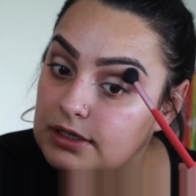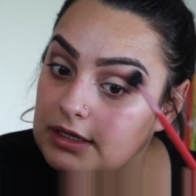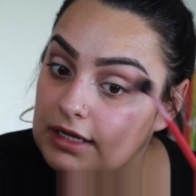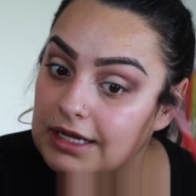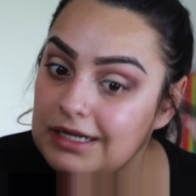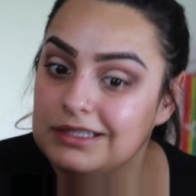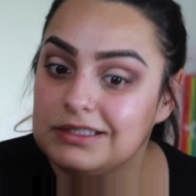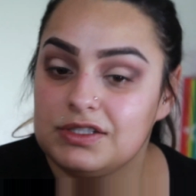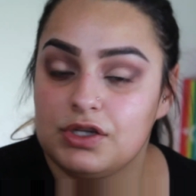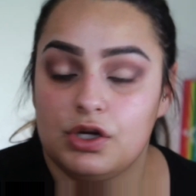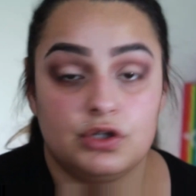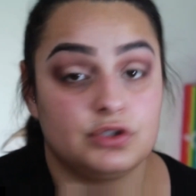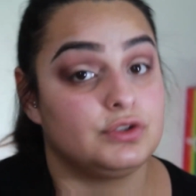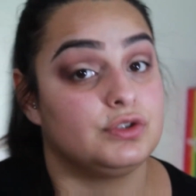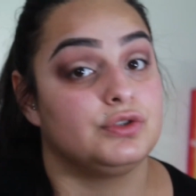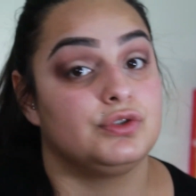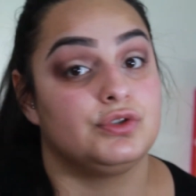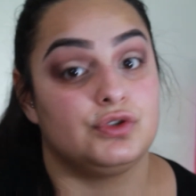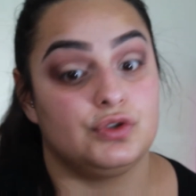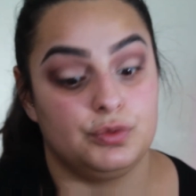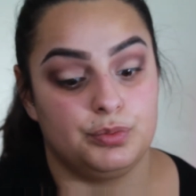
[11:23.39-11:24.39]
and it's also
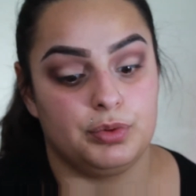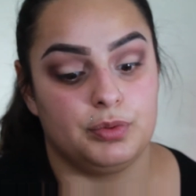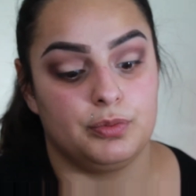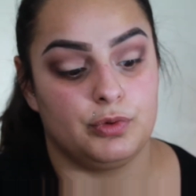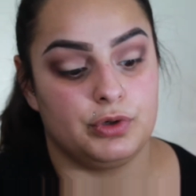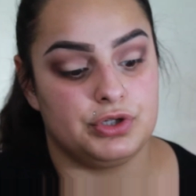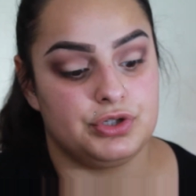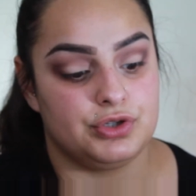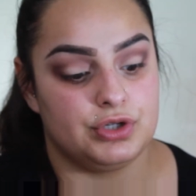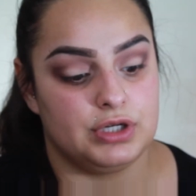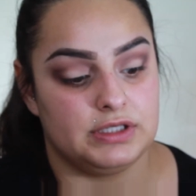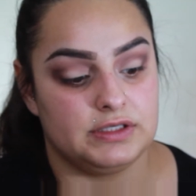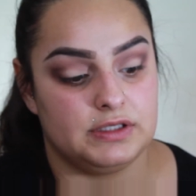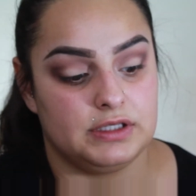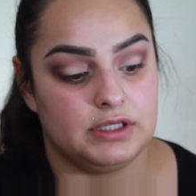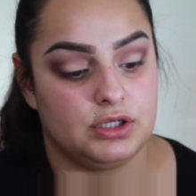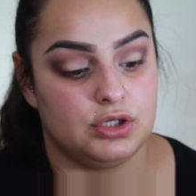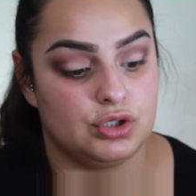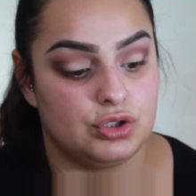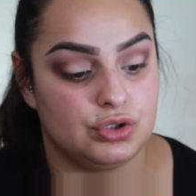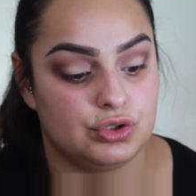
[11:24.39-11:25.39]
super
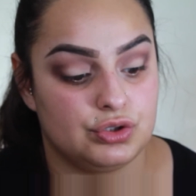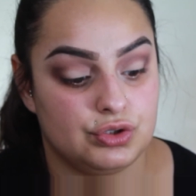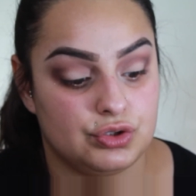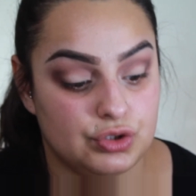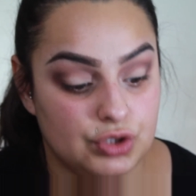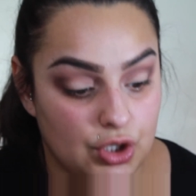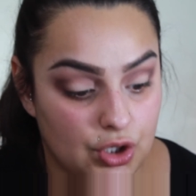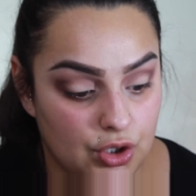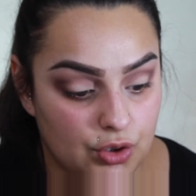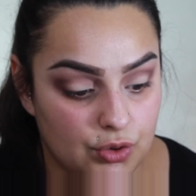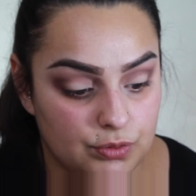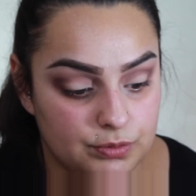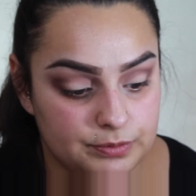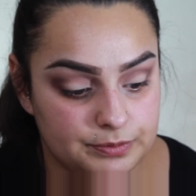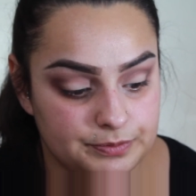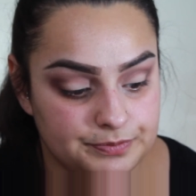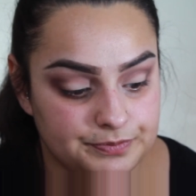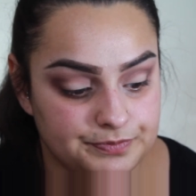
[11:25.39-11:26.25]
moisturizing. So